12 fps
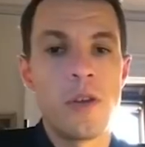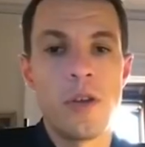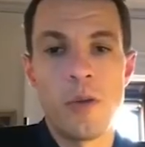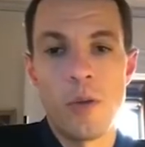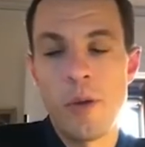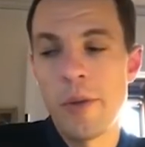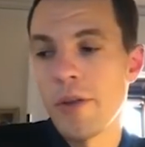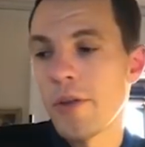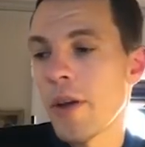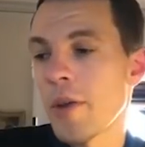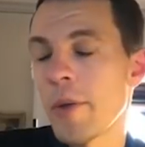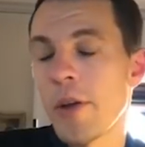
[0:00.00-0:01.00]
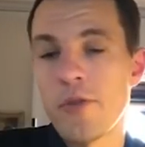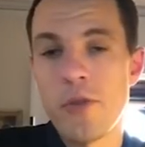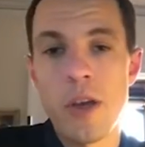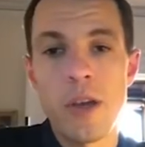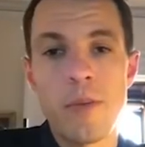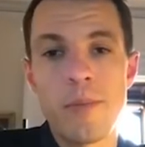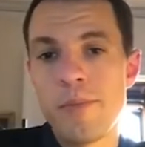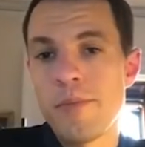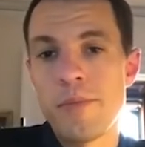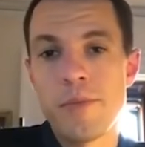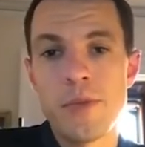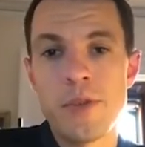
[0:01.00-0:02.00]
You don't want me to talk about Drake?
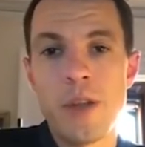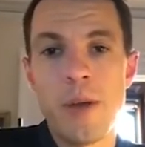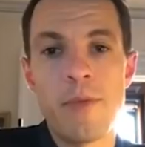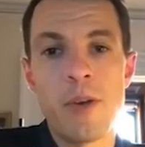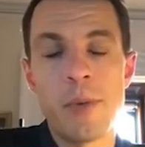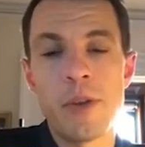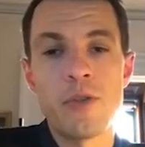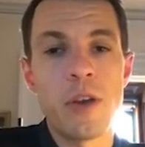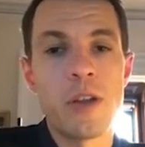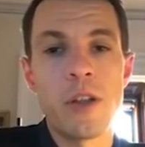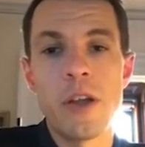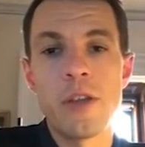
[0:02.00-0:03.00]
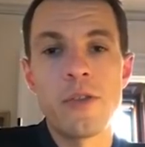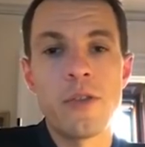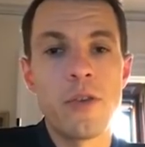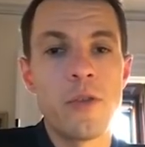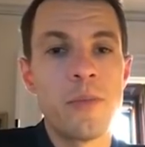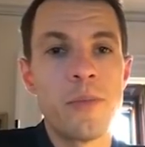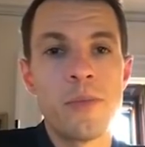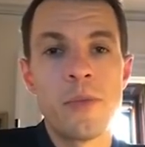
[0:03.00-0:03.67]
Stop filming Drake lines, dude.